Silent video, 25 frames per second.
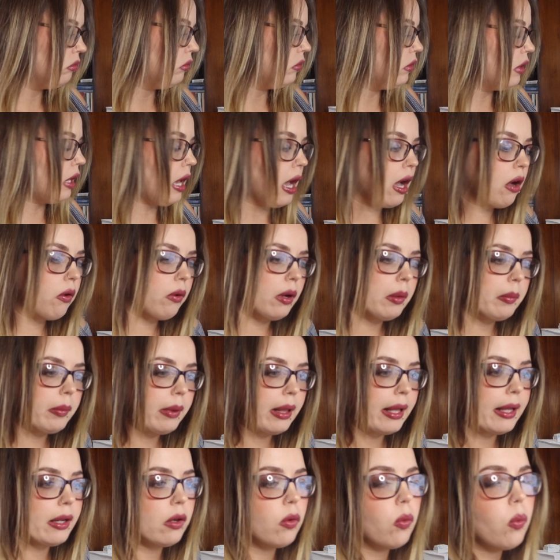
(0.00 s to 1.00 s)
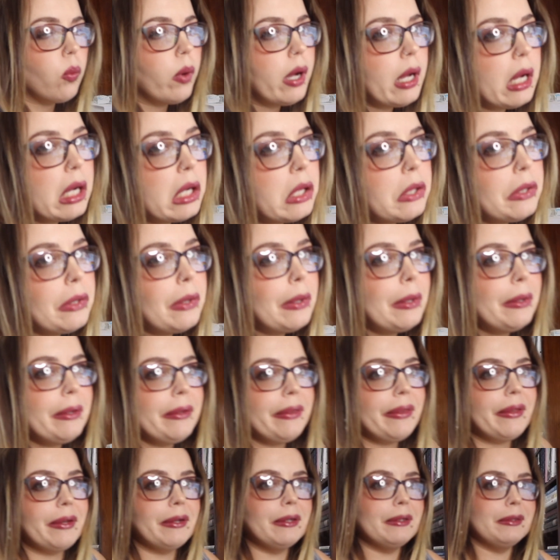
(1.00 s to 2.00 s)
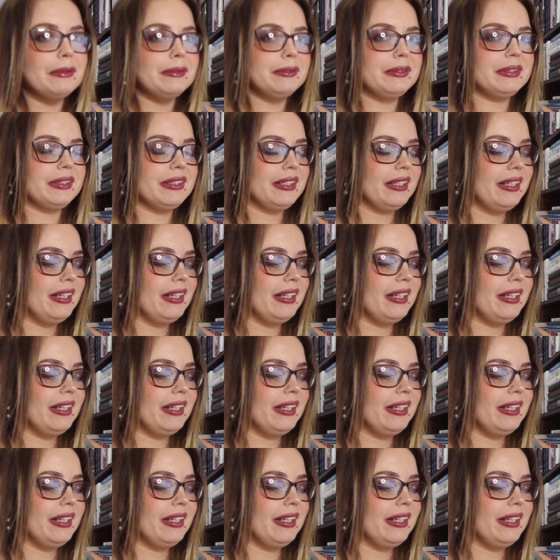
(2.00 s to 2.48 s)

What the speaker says: Now I'm like, where are those?